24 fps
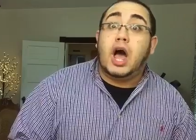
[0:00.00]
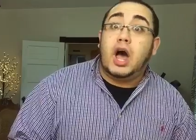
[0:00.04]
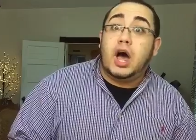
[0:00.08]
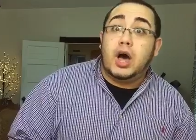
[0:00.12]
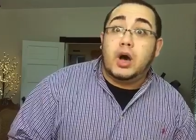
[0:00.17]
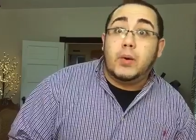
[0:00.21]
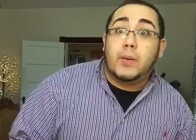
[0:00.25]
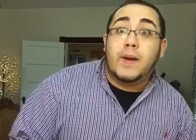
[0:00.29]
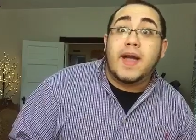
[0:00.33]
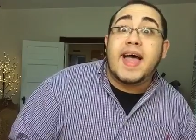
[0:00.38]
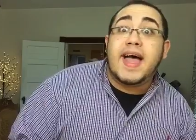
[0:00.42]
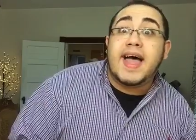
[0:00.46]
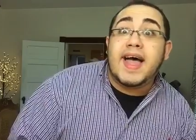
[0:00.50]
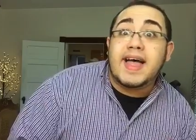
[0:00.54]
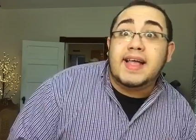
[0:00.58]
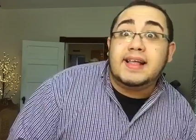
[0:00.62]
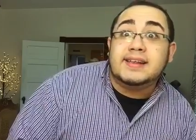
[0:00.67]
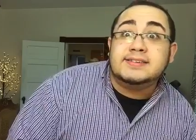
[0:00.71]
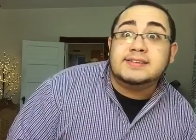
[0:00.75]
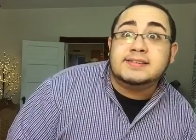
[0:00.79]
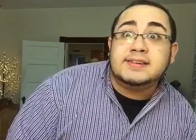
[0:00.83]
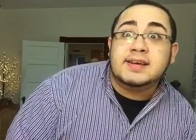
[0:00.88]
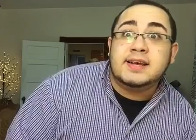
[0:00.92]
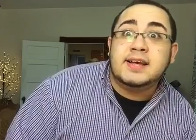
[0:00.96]
Oh,
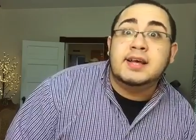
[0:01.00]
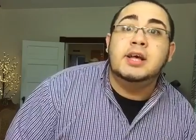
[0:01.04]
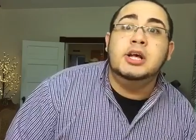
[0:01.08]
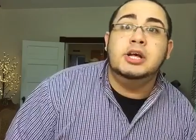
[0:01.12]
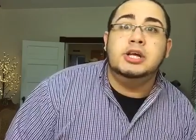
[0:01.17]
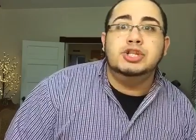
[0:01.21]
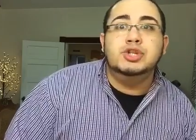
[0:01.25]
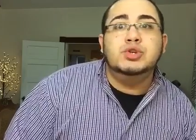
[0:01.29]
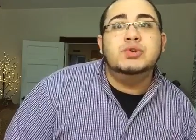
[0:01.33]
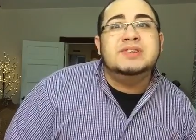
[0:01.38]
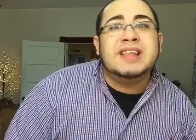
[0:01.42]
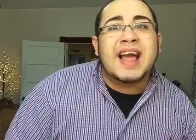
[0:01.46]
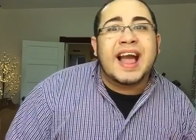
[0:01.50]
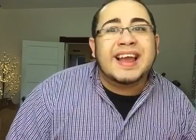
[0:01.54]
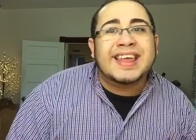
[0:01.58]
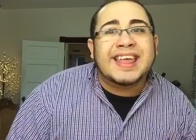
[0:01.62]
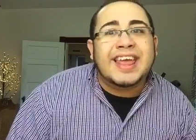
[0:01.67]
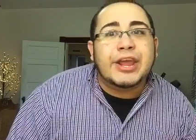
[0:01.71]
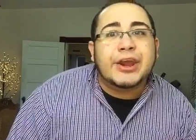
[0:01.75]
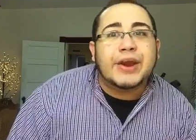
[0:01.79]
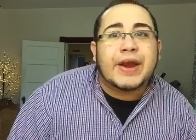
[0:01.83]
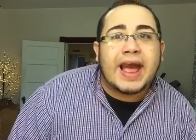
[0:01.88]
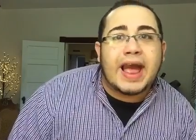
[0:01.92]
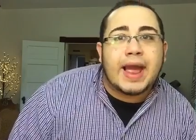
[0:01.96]
and do not
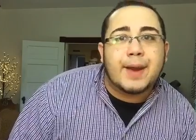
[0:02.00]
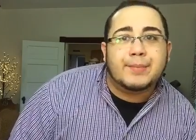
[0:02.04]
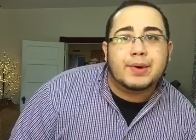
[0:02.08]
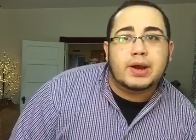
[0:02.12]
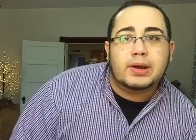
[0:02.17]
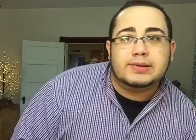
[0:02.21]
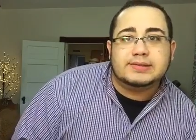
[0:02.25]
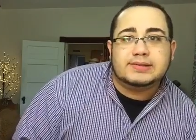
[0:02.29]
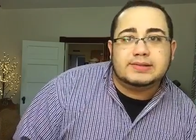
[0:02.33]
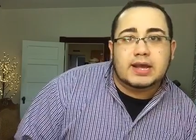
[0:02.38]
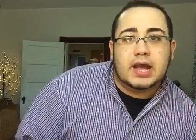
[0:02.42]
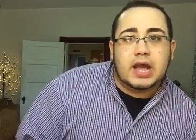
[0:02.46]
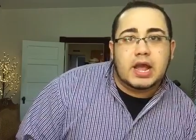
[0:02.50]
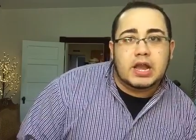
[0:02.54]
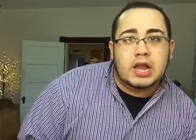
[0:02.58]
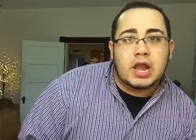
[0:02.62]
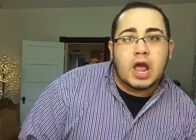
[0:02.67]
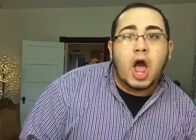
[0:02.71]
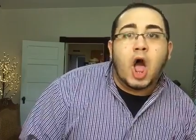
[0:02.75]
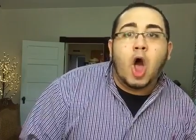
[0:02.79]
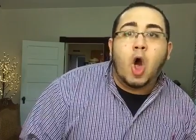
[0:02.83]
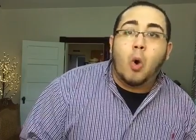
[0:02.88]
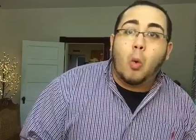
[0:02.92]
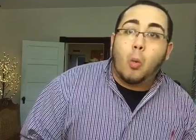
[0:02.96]
get your eyebrows done
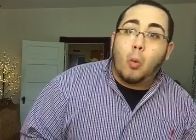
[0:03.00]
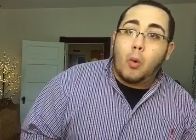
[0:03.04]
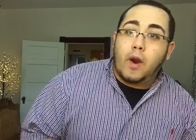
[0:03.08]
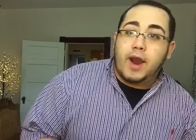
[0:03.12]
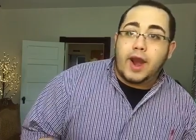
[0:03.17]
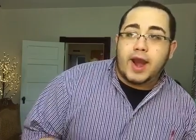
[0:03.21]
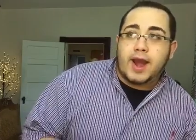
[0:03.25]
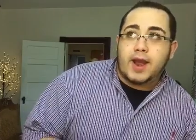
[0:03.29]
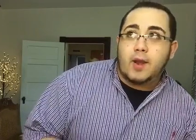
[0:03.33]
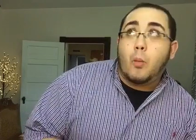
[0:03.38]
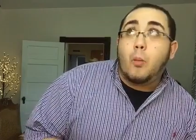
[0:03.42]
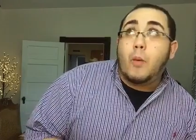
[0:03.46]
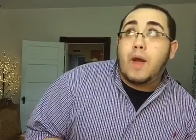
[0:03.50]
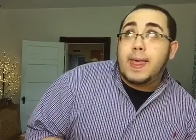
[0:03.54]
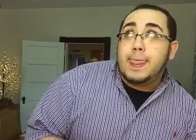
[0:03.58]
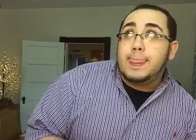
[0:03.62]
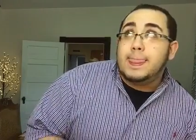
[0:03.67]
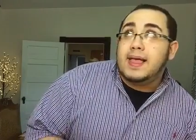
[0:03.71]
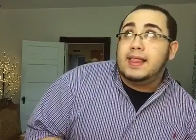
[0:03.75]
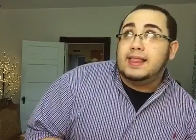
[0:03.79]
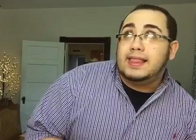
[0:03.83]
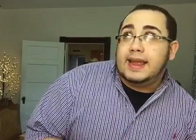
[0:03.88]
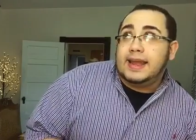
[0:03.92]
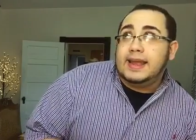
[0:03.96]

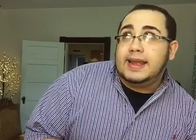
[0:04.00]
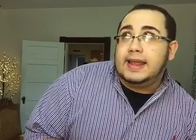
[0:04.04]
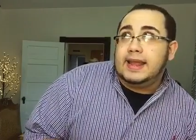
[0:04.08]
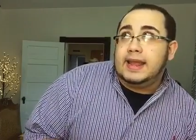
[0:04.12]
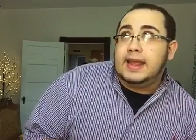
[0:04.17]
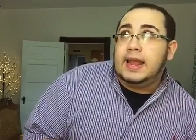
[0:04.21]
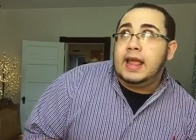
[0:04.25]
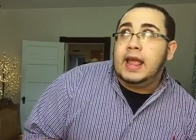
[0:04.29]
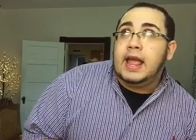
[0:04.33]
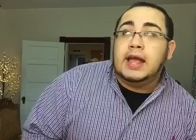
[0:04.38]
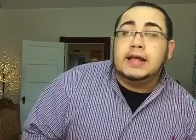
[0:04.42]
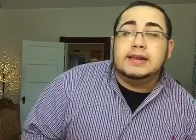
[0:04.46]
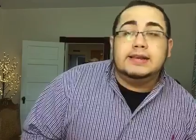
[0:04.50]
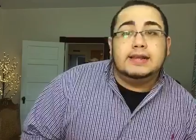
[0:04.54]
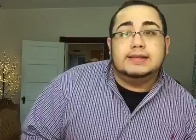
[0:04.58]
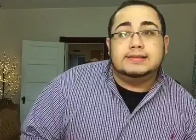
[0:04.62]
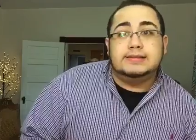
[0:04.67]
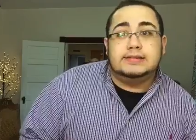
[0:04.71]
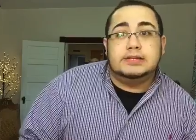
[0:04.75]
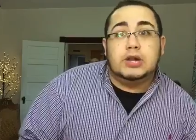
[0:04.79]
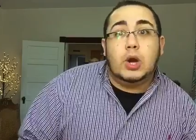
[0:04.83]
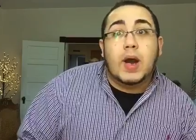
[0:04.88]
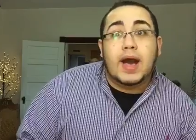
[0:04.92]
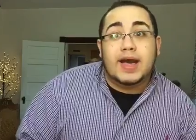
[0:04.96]
when the lady
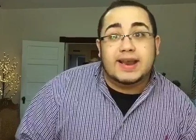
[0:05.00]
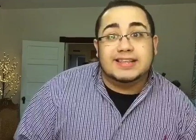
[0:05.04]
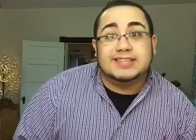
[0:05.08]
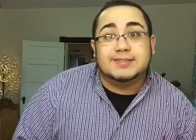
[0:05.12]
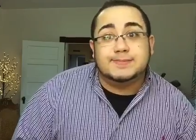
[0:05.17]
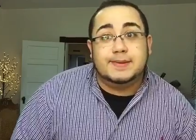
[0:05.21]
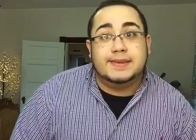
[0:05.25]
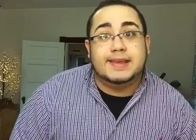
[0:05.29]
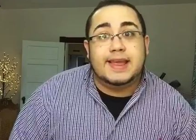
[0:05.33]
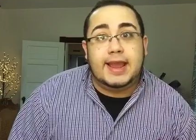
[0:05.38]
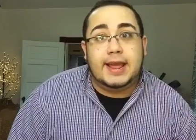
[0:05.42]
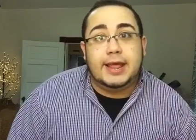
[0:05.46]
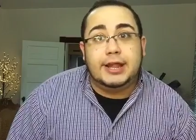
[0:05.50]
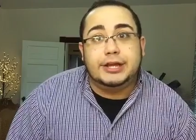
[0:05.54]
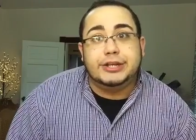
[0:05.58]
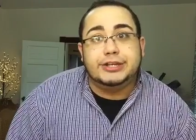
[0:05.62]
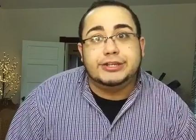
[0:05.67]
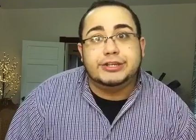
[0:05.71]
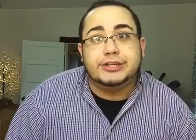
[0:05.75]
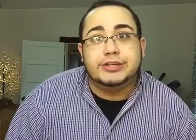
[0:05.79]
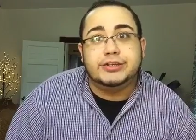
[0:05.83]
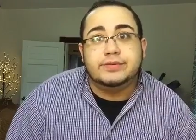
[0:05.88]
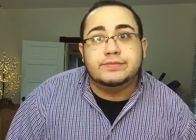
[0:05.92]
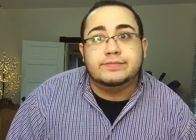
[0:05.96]
doesn't know how to speak
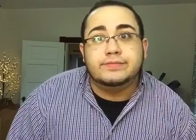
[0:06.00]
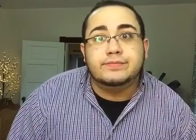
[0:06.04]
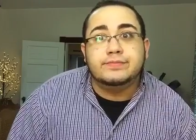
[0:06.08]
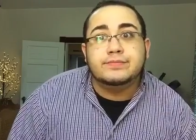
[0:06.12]
English.